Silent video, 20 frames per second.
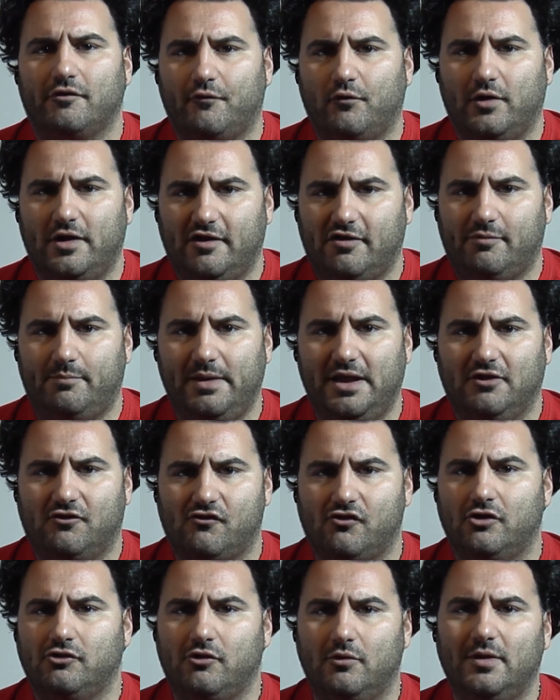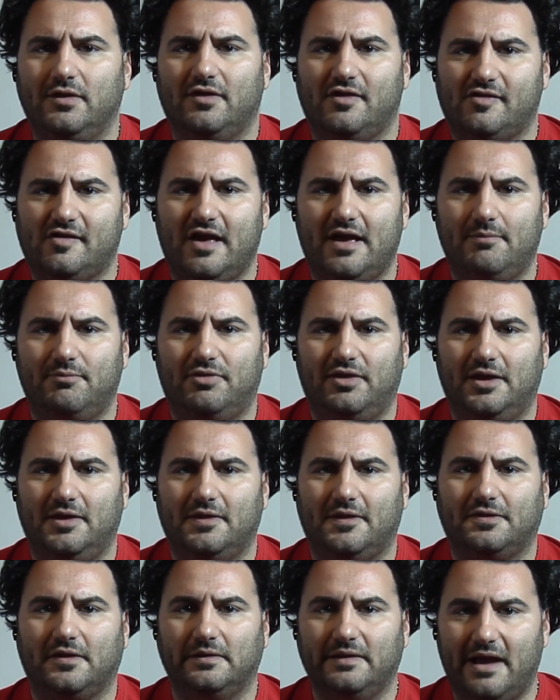free speech. They're doing the same thing
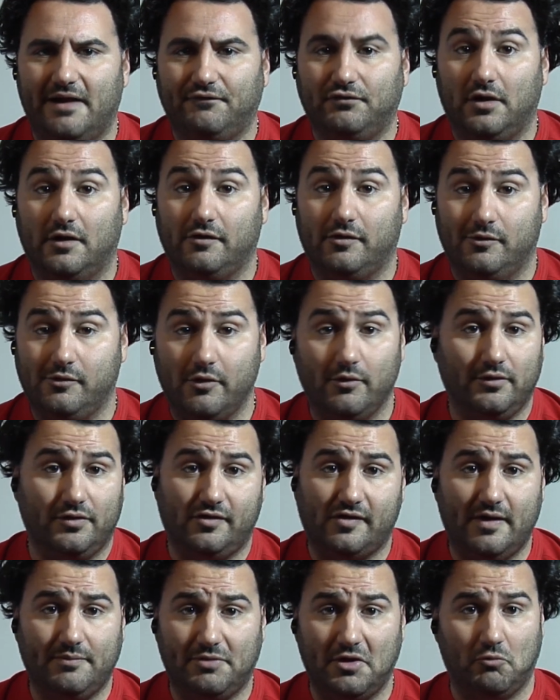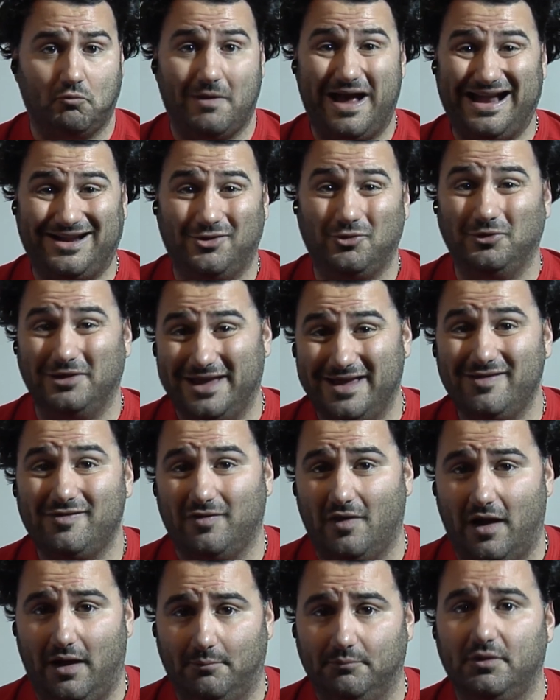that the left does. They're doing the same thing radical
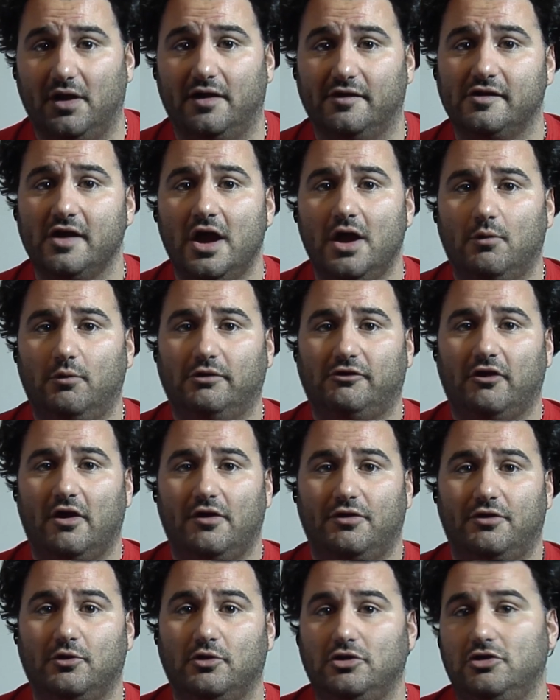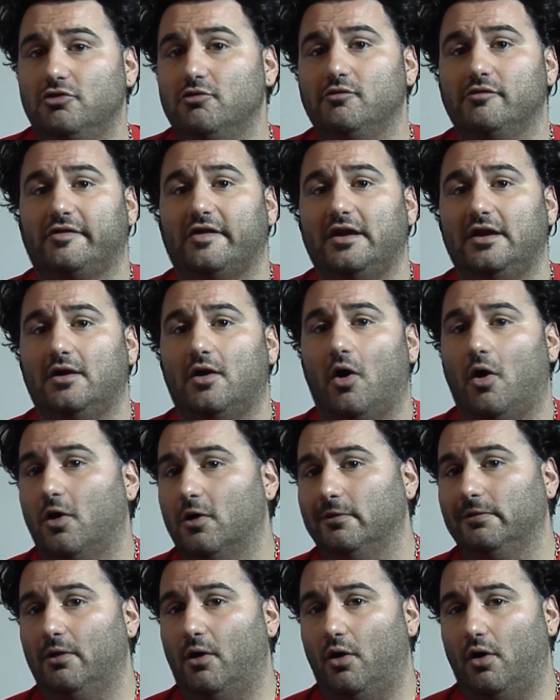Islam does, which they're using
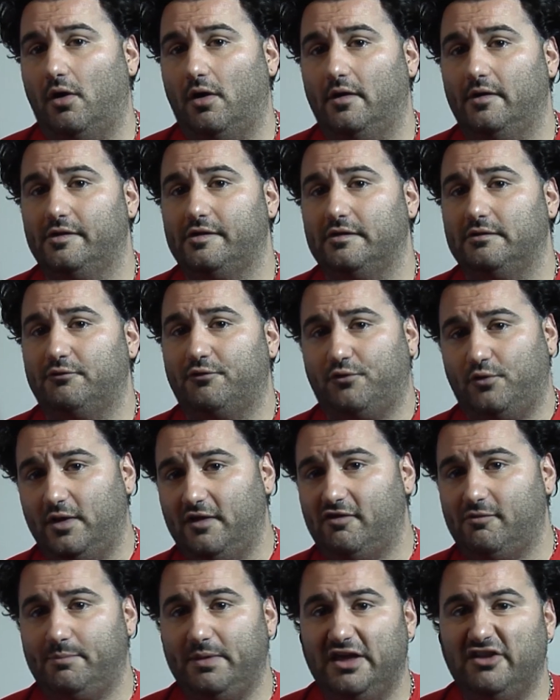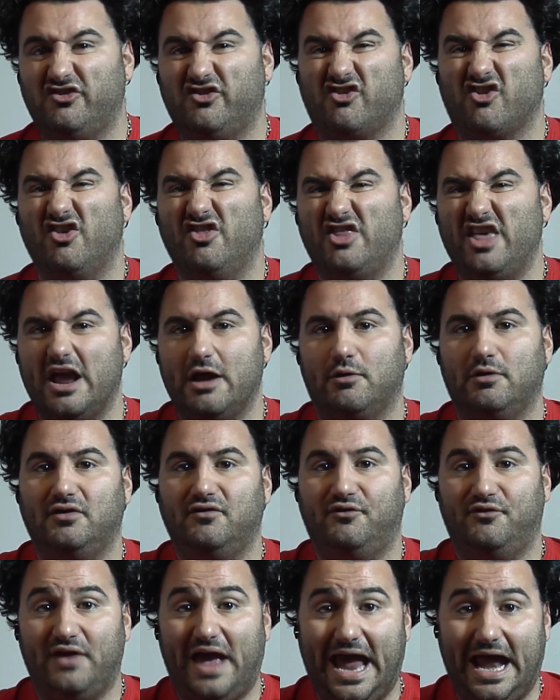our laws and free speech to their
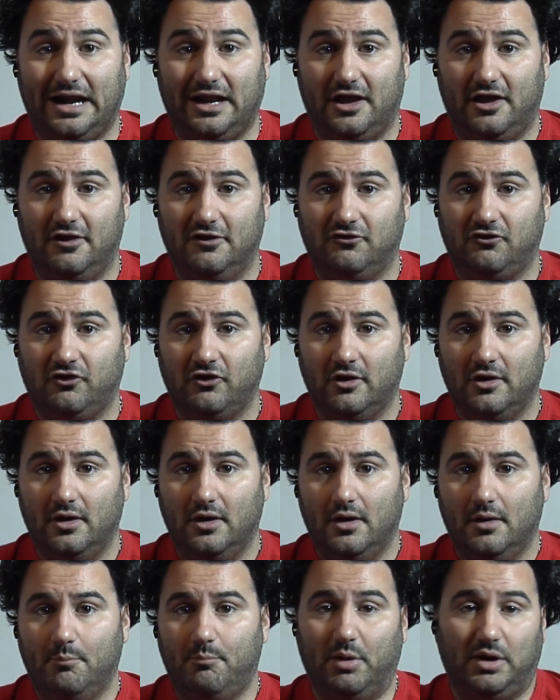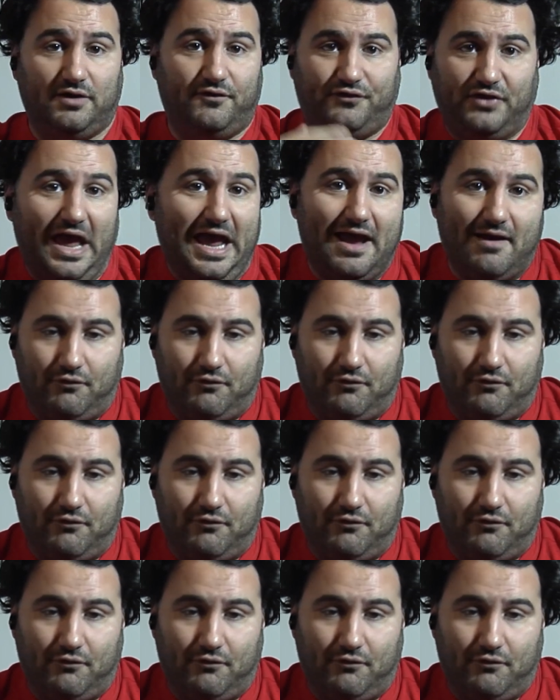advantage. But if they